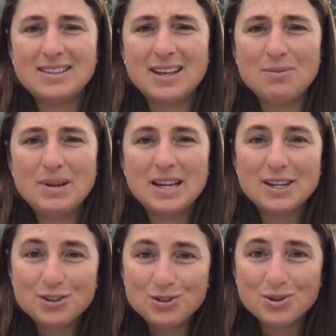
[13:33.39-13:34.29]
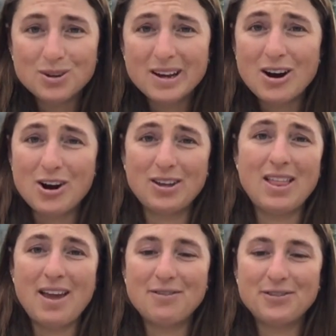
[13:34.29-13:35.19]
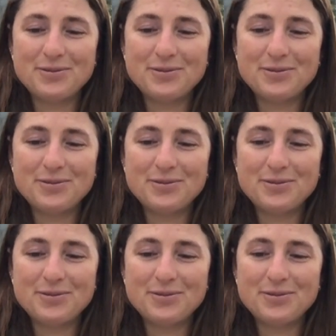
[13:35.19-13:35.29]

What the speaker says: then we can enjoy our life.